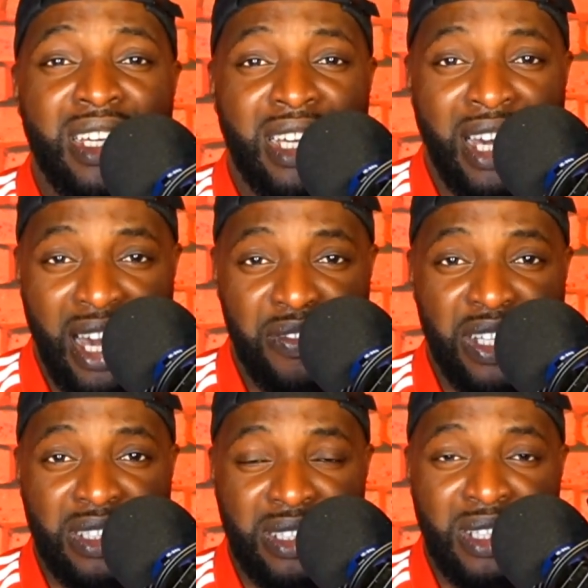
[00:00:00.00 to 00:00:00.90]

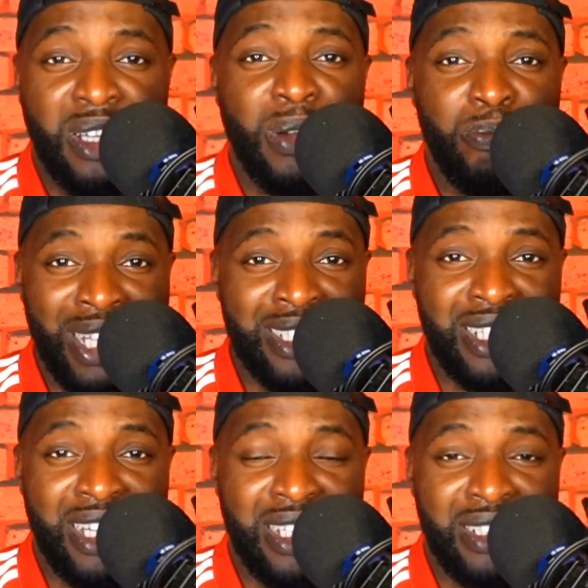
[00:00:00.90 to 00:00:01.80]
Havertz,
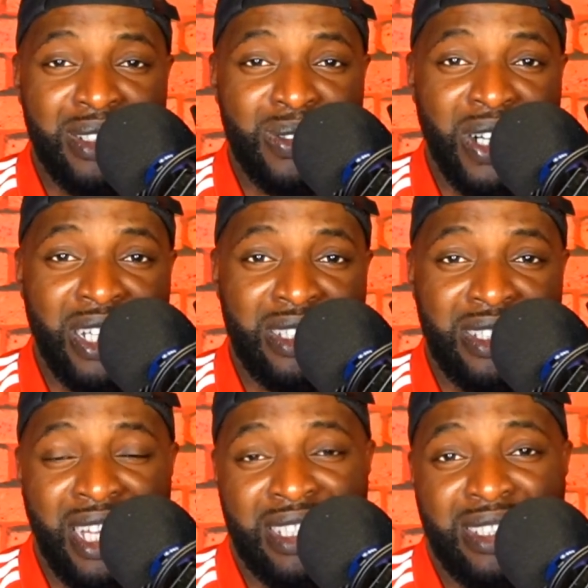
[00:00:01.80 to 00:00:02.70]
Martinelli, right?
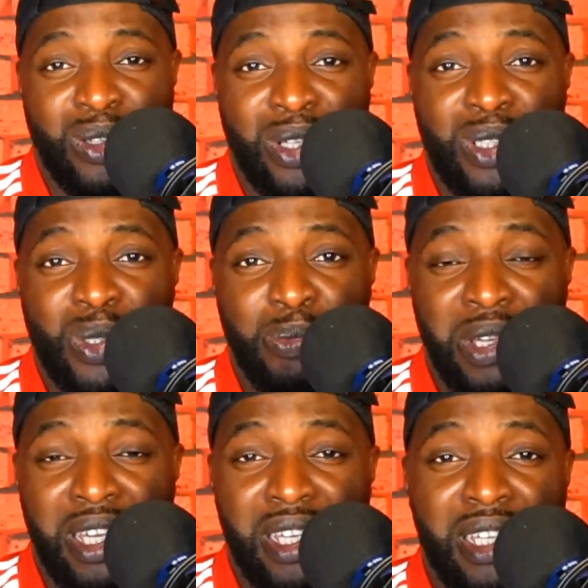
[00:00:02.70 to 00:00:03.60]
That is going to
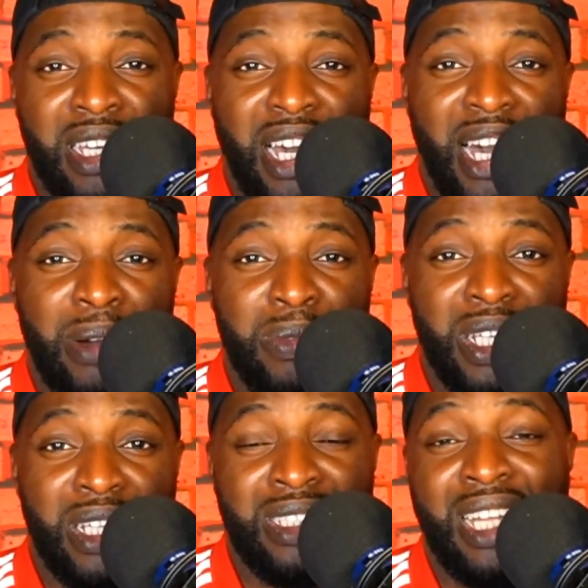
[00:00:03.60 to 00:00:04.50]
be
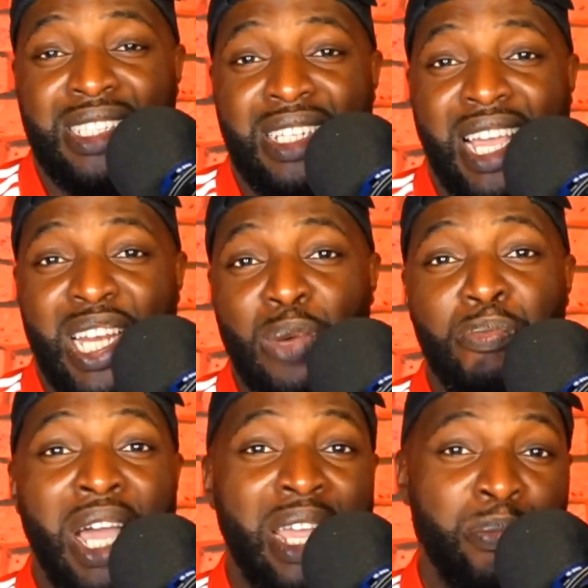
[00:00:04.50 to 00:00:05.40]
the starting lineup,
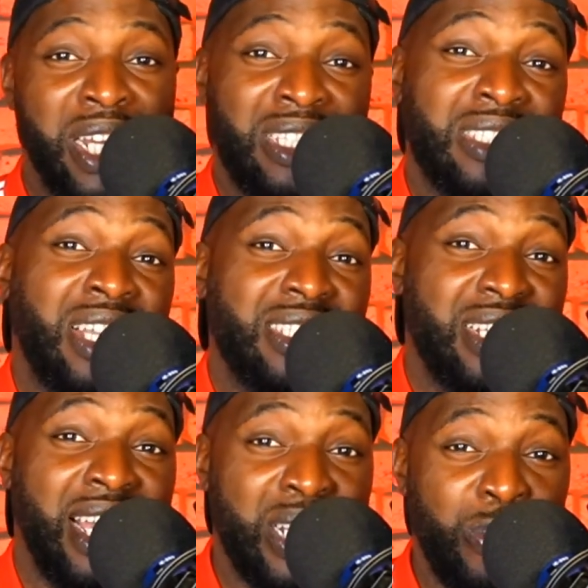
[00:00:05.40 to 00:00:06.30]
my predicted starting
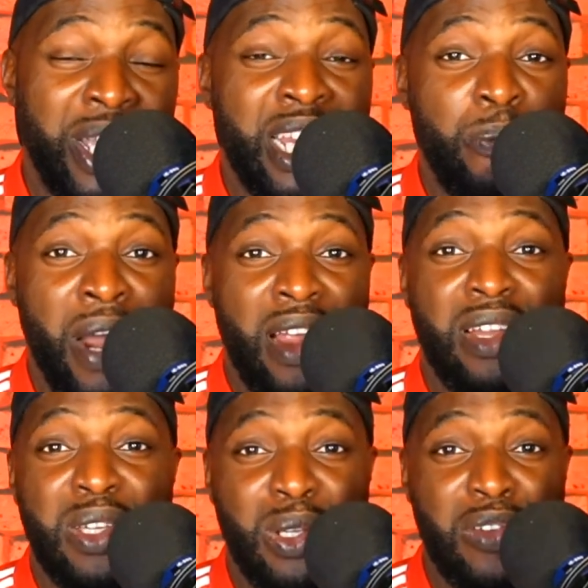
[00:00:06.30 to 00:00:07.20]
lineup in a parallel
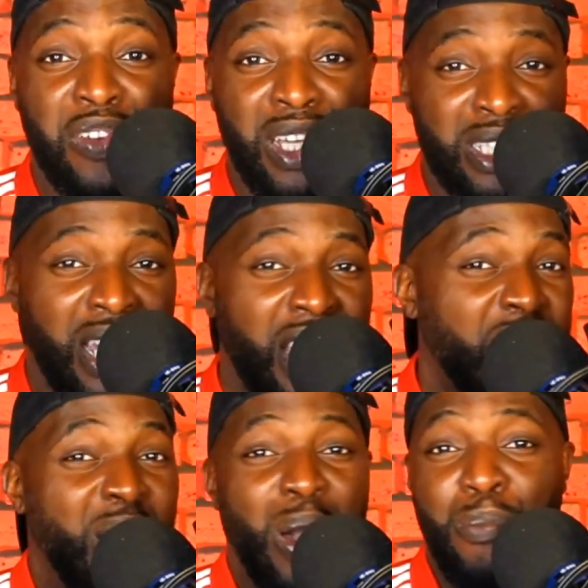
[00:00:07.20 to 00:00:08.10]
universe.
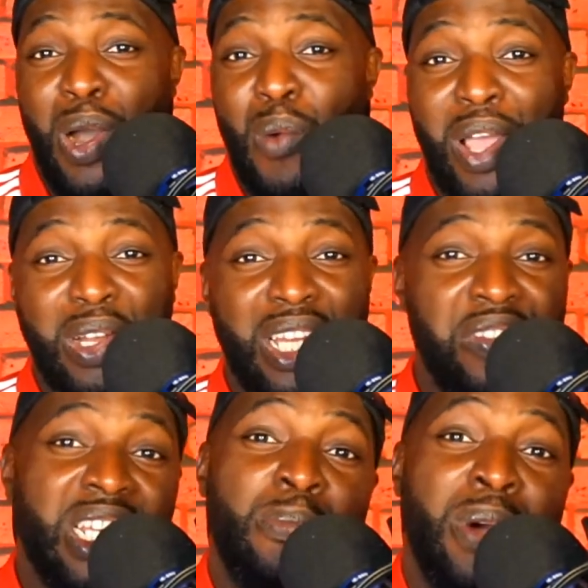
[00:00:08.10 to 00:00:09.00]
But we're not
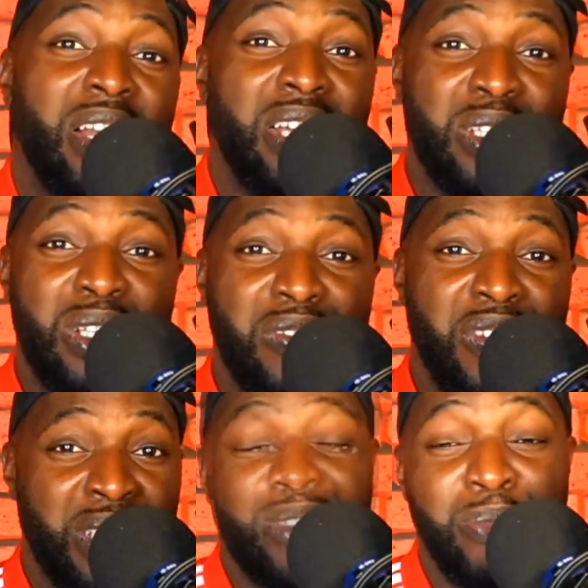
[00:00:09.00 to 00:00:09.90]
living in a parallel
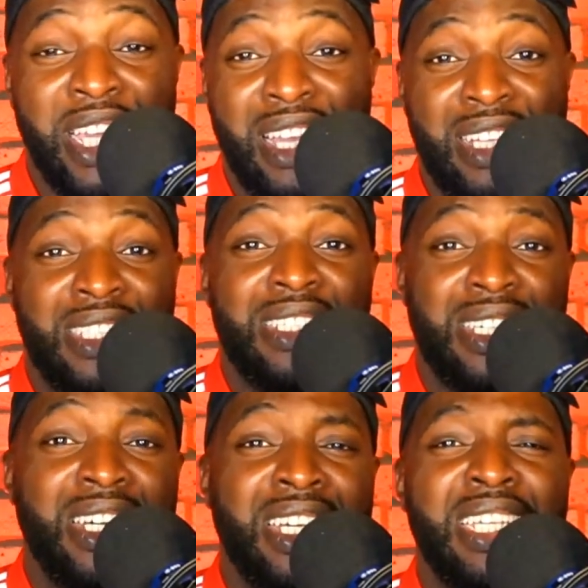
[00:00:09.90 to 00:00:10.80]
universe. Mikel
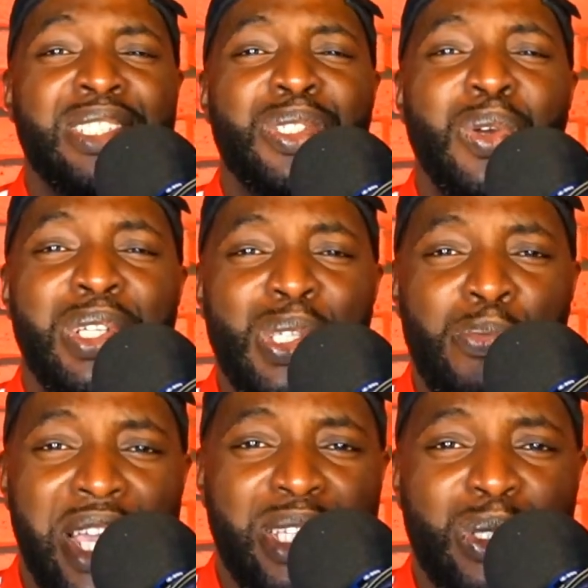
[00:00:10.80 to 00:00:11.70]
Arteta is going to
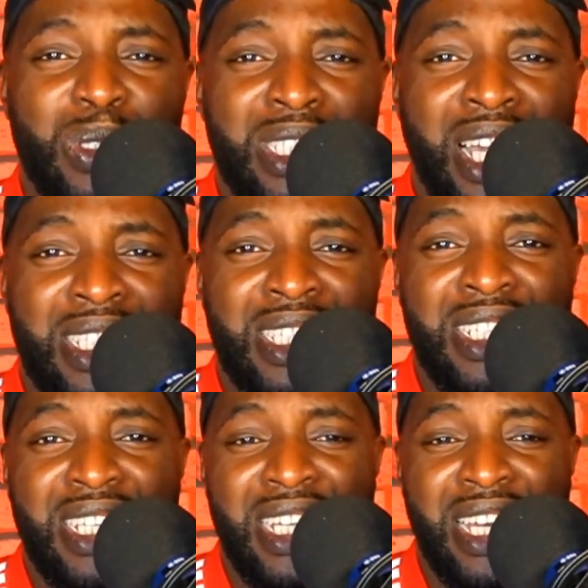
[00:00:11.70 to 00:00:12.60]
pick his own
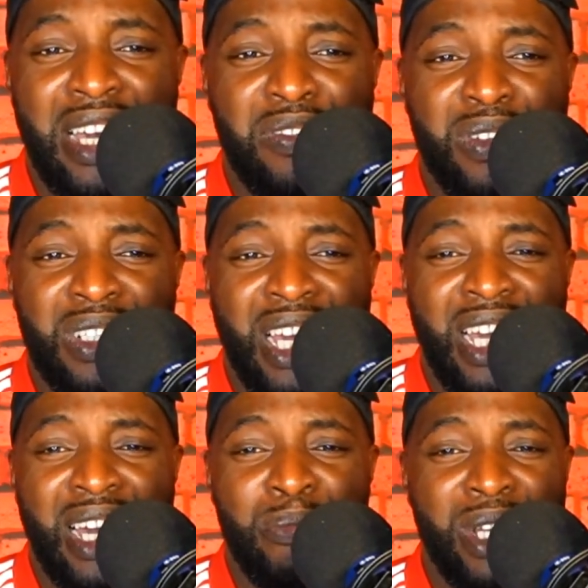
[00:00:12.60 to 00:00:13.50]
starting 11.
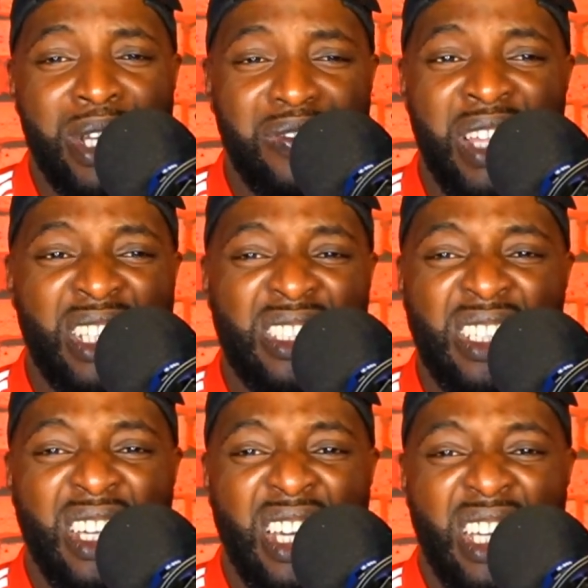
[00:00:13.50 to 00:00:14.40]
I believe
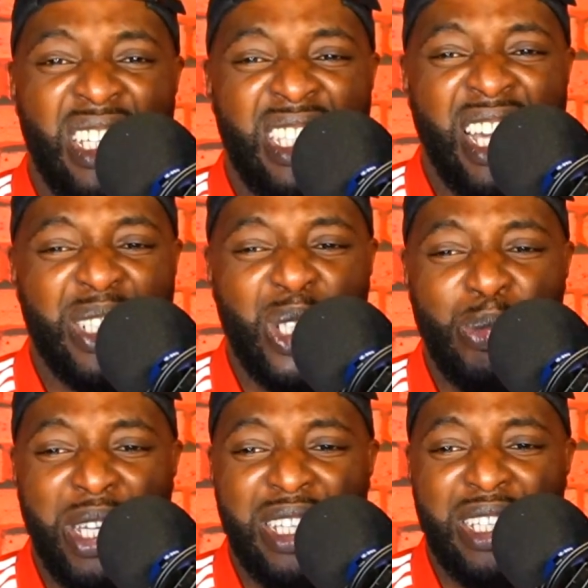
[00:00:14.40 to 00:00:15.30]
that should
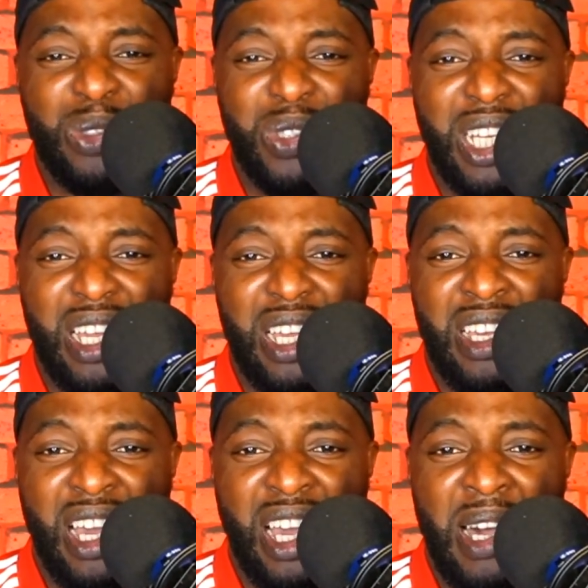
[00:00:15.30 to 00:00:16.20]
be it, really.
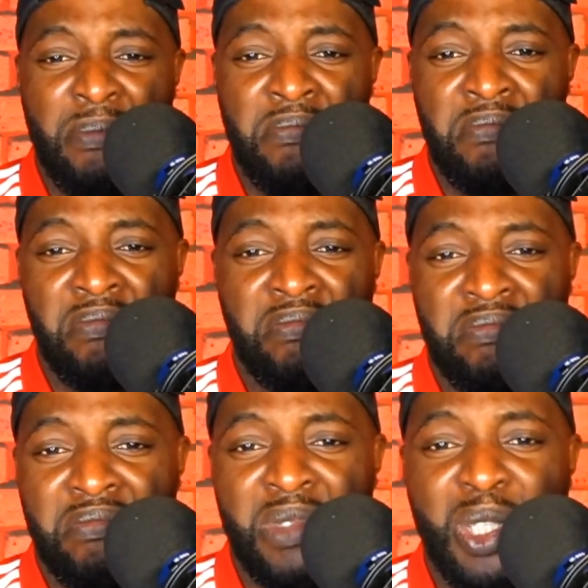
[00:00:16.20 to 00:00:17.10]

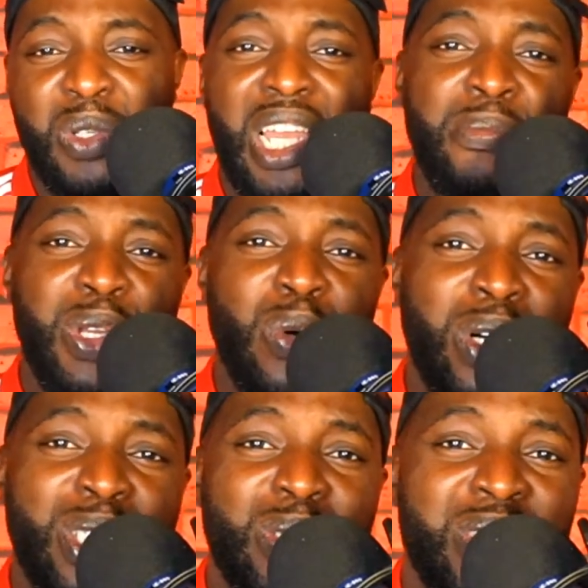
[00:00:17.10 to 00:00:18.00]
You let me know
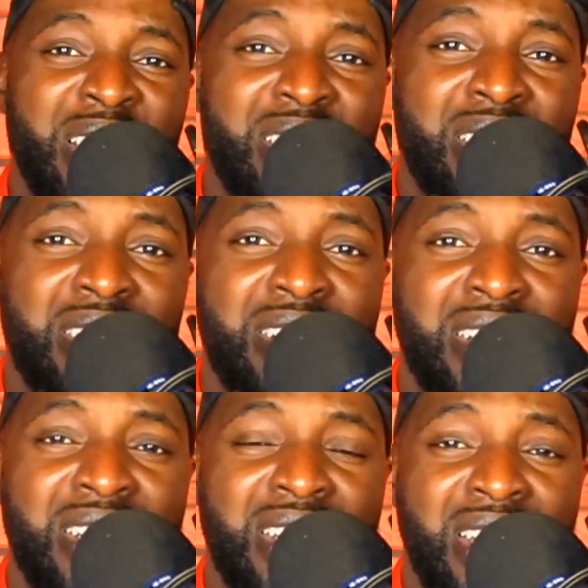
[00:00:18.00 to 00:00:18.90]
what you think.
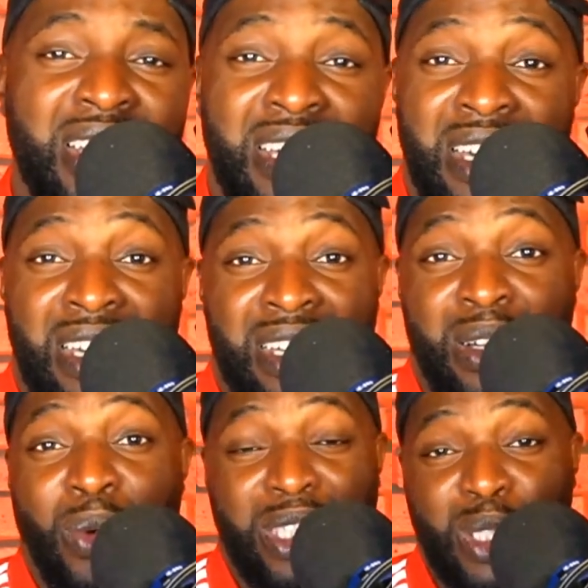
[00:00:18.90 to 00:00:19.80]

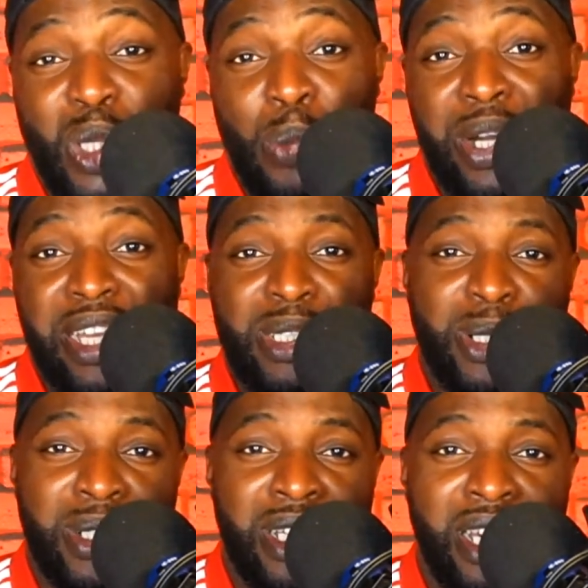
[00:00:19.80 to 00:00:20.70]
What is your
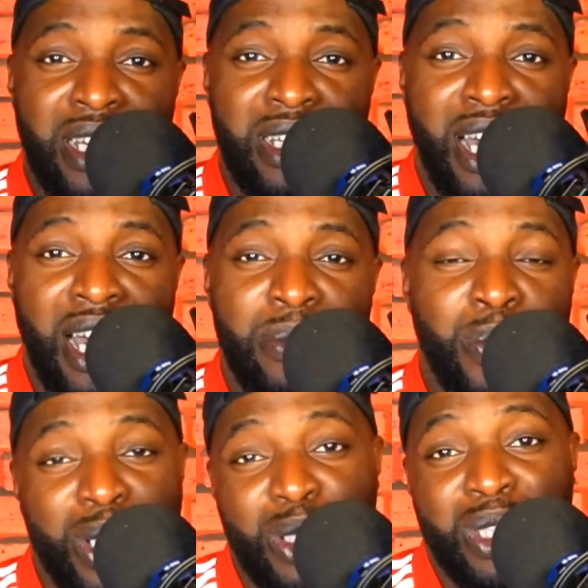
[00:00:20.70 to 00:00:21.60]
prediction?
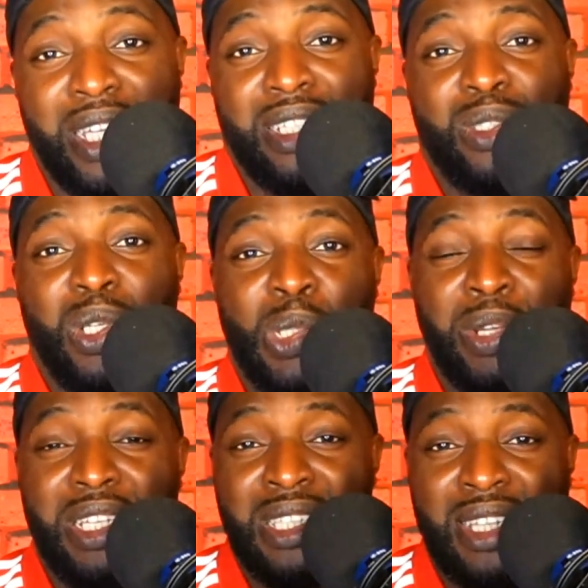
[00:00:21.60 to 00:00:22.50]
What do you think is going to be
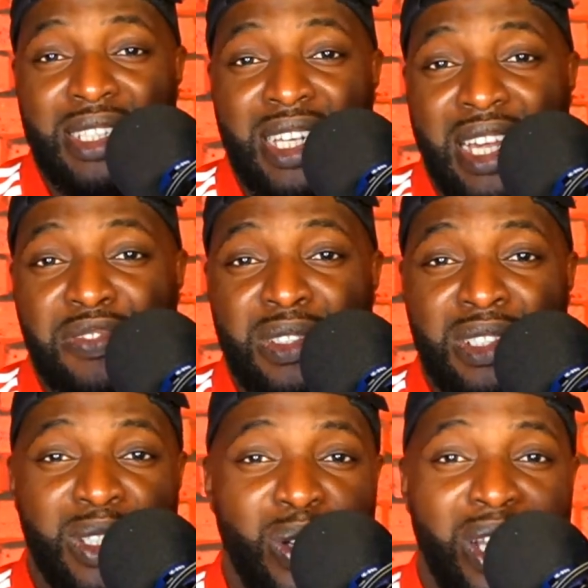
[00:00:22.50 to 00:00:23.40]
the starting 11?
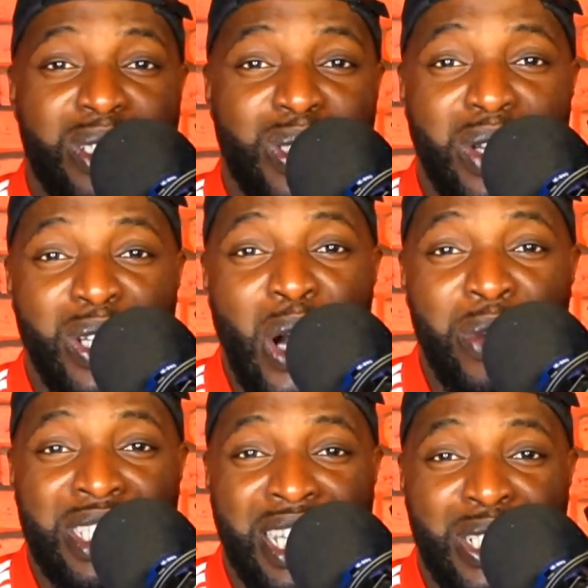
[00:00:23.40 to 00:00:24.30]
You let us know in the
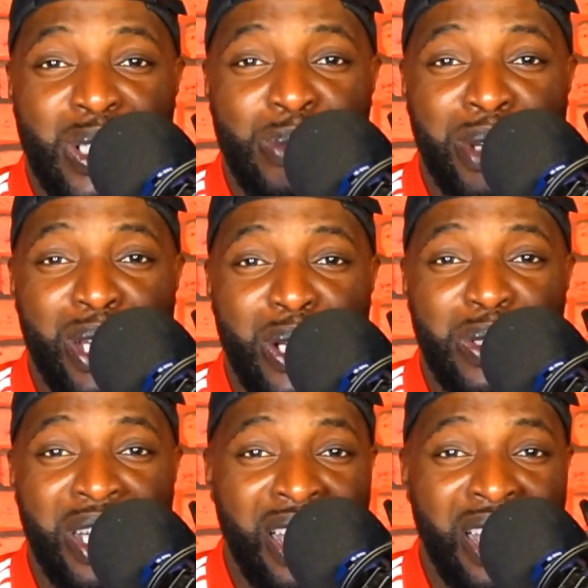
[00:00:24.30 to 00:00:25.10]
comment section below.